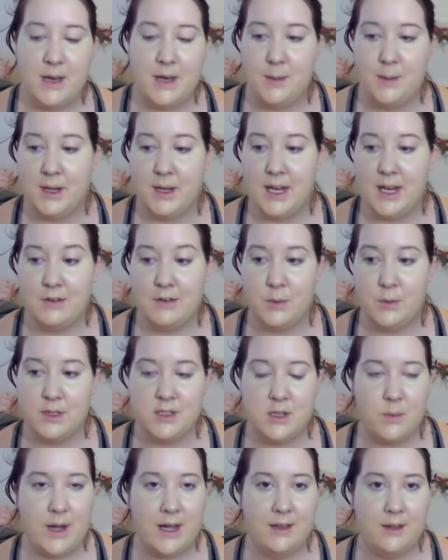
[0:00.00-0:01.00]
I mean every
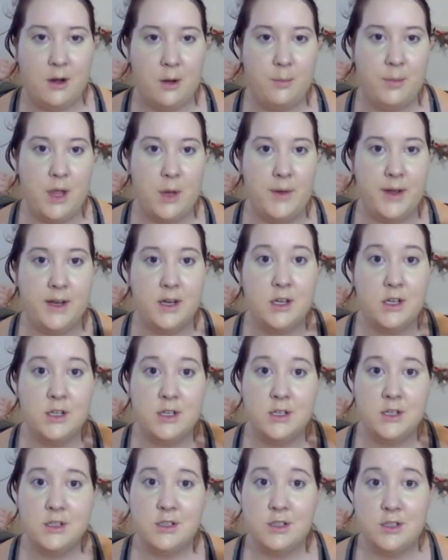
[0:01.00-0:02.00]
once in a while it'll blow in
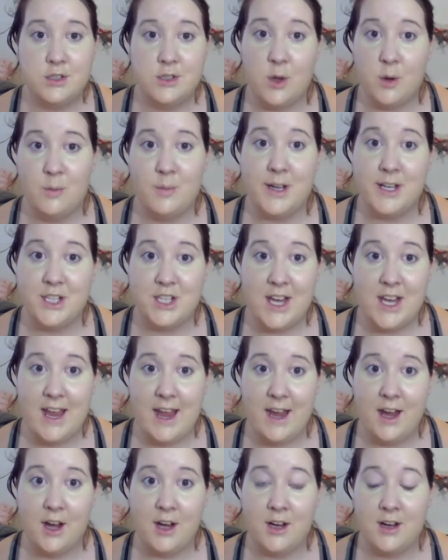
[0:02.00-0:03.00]
so much
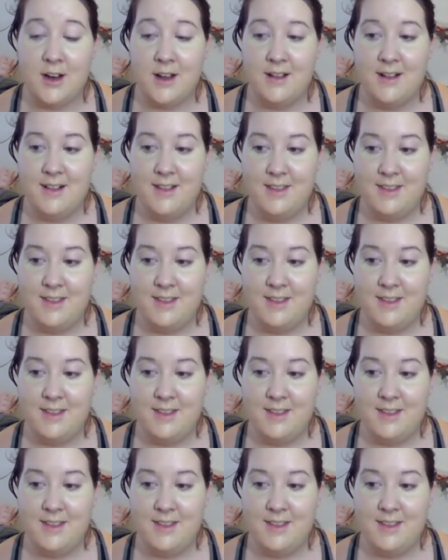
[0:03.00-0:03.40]
air